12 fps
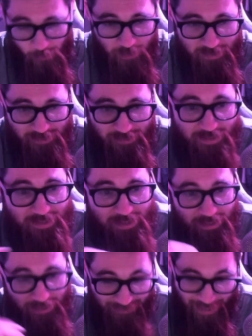I want us to
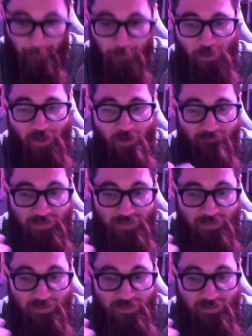collaborate on this,